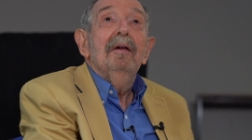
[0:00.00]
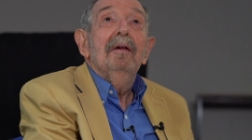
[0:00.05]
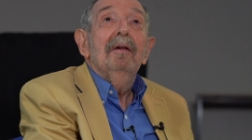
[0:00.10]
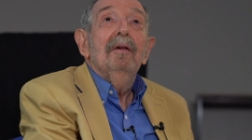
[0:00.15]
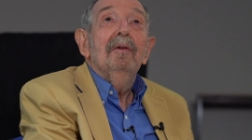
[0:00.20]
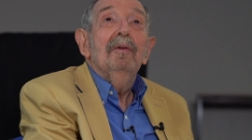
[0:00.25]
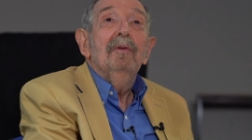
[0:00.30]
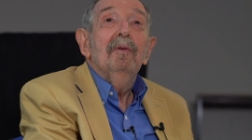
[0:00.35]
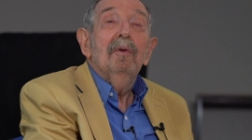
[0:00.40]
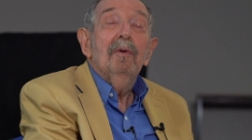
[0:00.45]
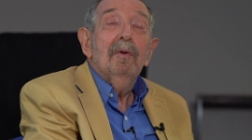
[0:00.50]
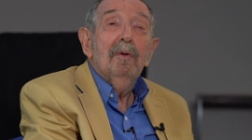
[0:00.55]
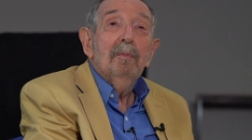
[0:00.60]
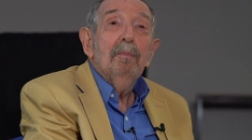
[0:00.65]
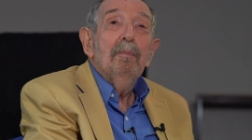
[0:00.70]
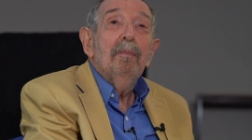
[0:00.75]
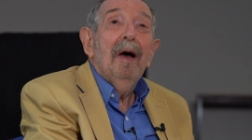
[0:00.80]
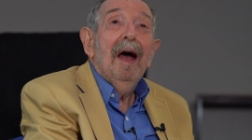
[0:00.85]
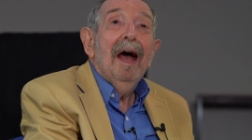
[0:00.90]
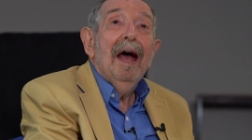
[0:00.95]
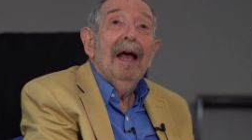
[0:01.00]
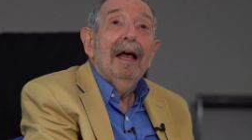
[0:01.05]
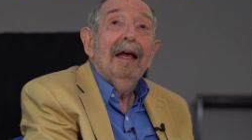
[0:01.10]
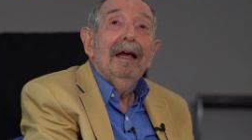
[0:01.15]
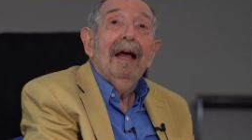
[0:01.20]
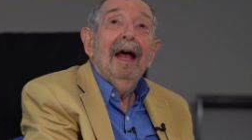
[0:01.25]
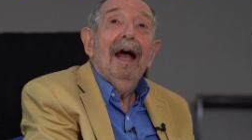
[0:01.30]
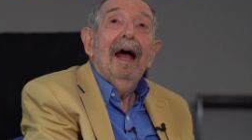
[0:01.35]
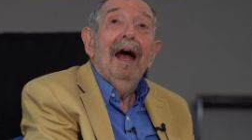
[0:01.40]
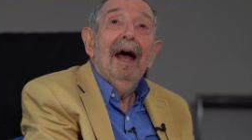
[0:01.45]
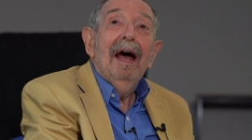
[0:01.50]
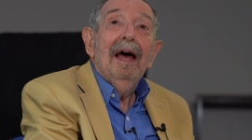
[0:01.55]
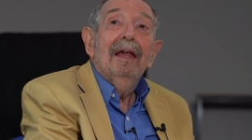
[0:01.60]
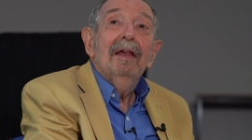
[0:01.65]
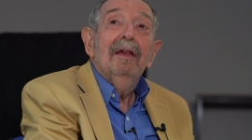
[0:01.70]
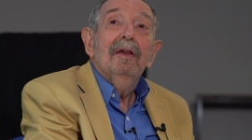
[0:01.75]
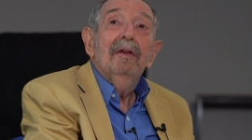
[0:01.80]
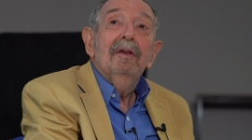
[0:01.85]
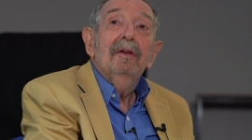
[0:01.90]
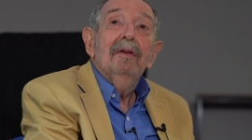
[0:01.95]
look back
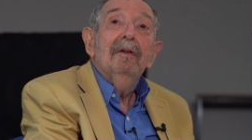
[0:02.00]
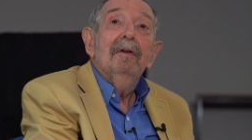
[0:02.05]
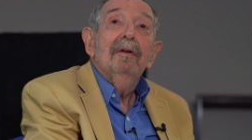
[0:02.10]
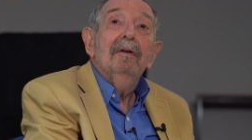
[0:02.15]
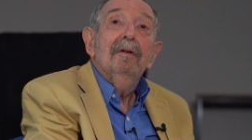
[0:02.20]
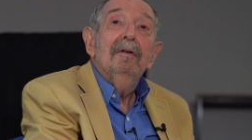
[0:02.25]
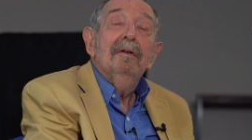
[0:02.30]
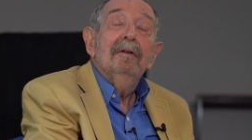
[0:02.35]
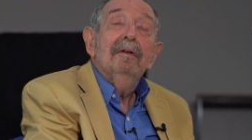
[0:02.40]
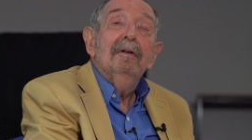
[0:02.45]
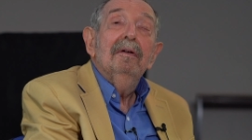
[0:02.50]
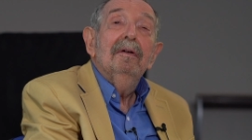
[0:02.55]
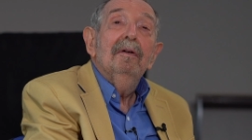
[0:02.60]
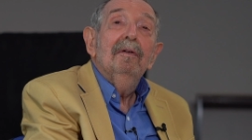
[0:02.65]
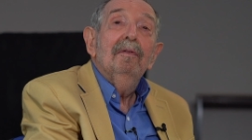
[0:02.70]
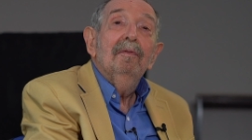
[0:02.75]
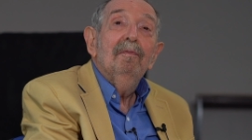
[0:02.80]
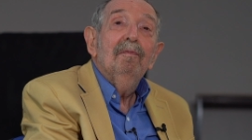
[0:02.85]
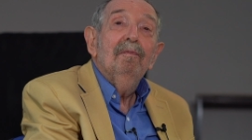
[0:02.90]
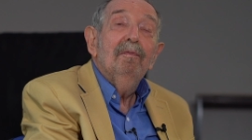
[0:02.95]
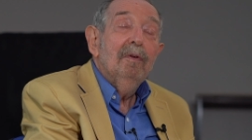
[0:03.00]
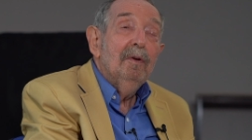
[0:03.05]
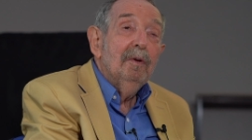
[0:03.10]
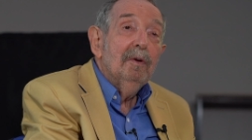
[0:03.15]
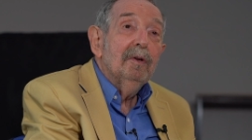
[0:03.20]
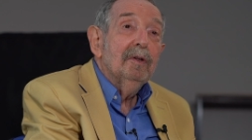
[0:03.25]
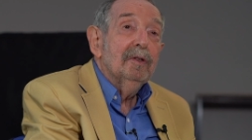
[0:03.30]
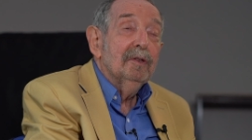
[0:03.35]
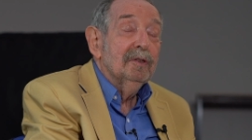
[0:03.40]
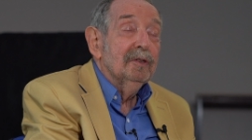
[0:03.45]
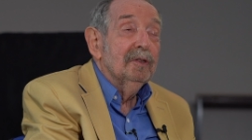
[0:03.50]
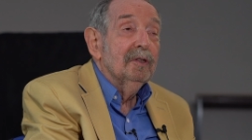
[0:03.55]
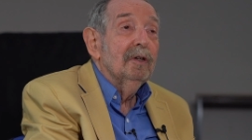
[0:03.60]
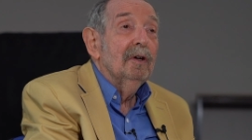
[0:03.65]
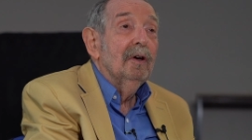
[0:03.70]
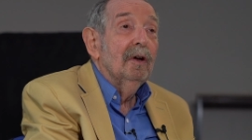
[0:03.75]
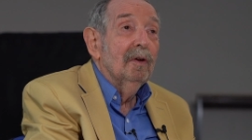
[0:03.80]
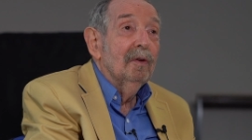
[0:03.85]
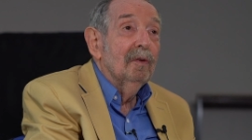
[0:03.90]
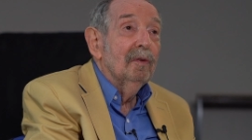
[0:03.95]
and focus
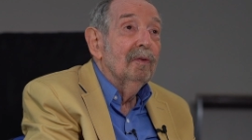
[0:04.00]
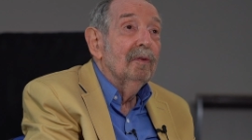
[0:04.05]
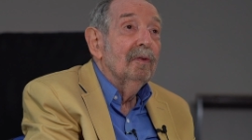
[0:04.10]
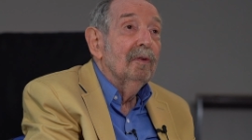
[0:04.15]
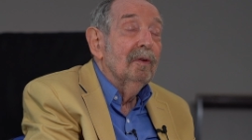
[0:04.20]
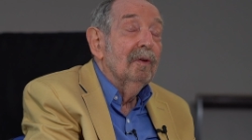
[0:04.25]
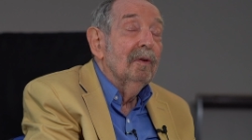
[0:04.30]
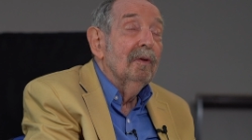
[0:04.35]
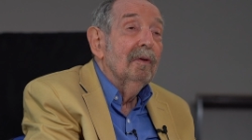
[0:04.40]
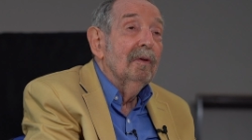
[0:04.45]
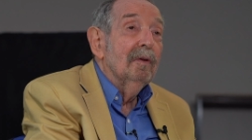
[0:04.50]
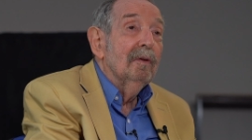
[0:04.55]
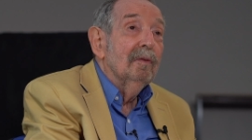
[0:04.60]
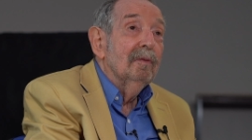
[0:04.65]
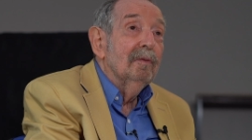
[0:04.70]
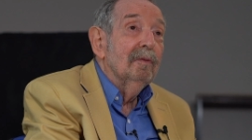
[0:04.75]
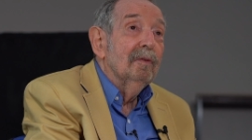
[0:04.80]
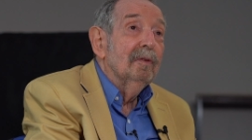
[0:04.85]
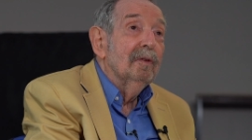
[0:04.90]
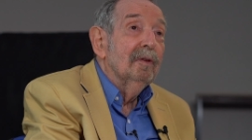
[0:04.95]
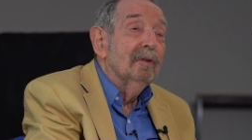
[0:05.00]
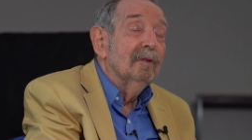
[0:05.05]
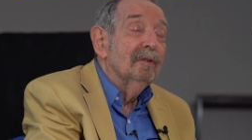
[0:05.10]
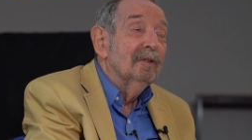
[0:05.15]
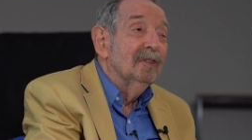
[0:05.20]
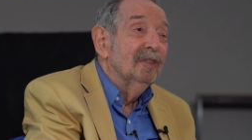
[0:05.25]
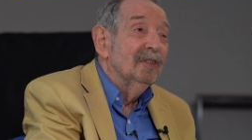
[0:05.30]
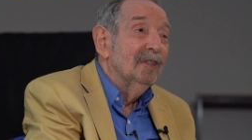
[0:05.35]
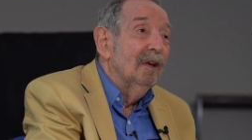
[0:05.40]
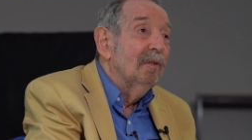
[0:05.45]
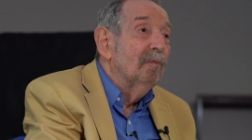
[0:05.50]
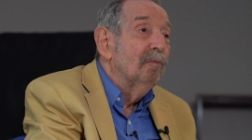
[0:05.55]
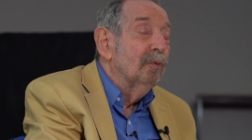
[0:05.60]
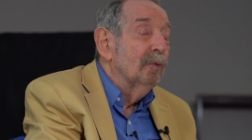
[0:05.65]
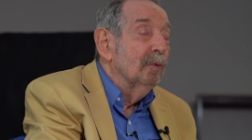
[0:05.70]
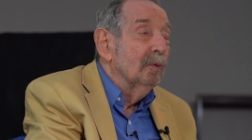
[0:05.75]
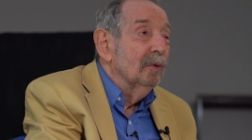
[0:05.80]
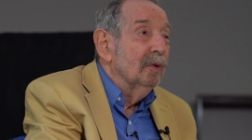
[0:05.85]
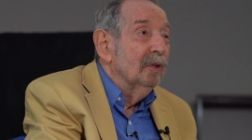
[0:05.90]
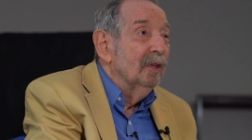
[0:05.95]
on the
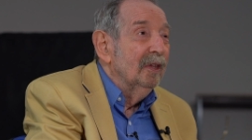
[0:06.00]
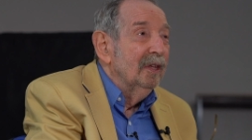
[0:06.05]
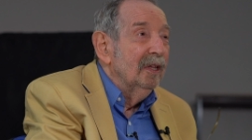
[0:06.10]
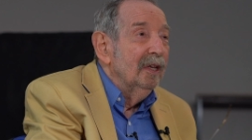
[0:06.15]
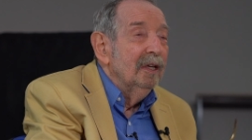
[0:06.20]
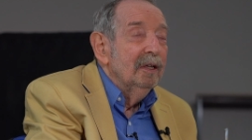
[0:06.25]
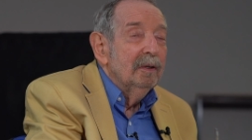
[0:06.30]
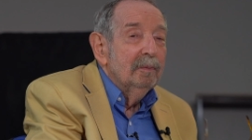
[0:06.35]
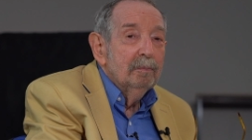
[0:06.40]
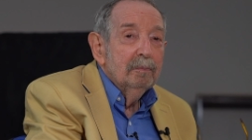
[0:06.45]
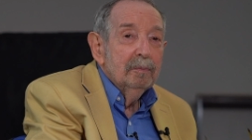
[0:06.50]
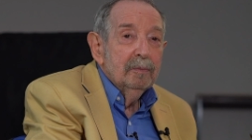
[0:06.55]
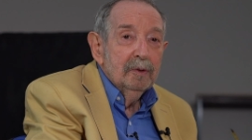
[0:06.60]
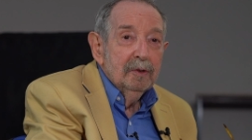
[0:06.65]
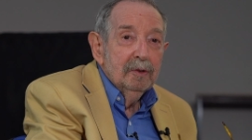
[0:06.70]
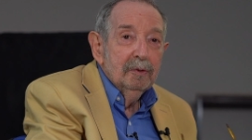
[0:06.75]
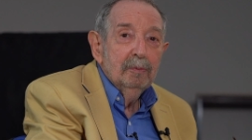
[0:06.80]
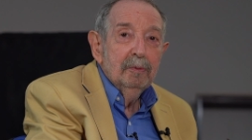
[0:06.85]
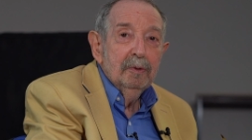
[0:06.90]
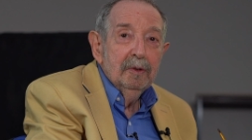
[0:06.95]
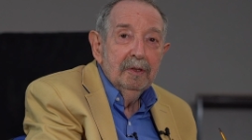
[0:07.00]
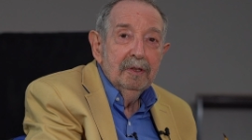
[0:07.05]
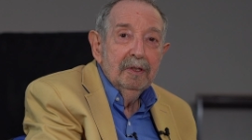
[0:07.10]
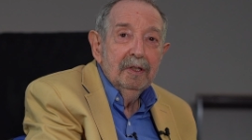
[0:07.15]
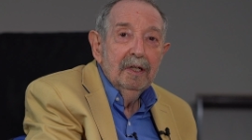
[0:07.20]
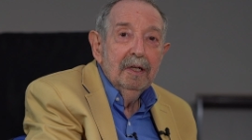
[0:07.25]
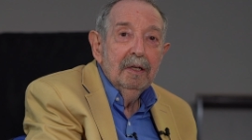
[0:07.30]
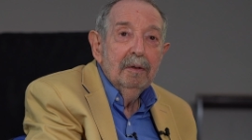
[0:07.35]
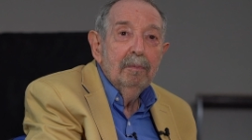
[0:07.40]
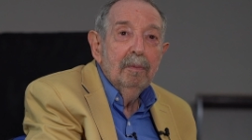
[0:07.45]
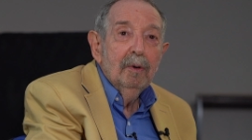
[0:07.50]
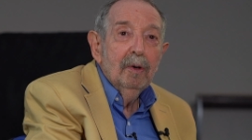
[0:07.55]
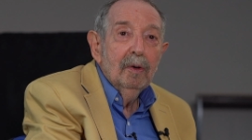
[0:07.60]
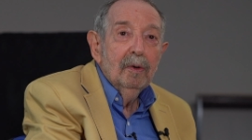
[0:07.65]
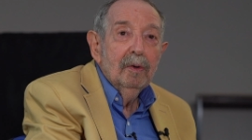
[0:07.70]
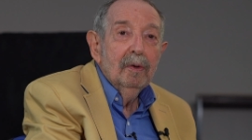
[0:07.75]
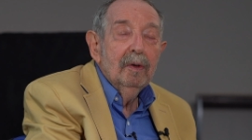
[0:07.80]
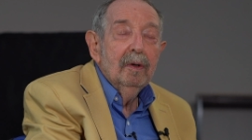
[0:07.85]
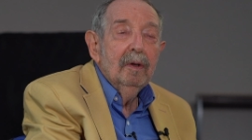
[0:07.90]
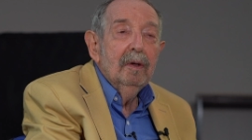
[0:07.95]
several themes which keep
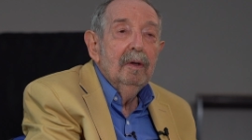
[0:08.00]
on